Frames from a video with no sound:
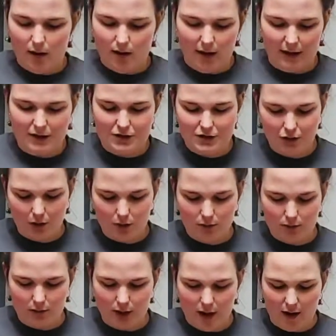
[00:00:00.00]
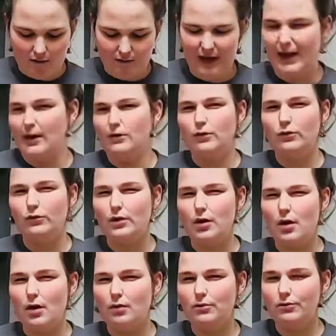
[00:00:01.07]
I don't love candles at
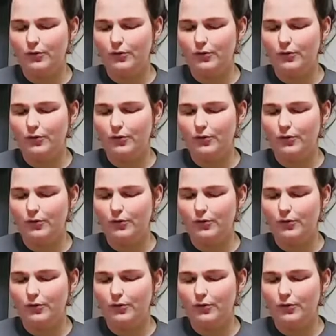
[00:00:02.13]
all,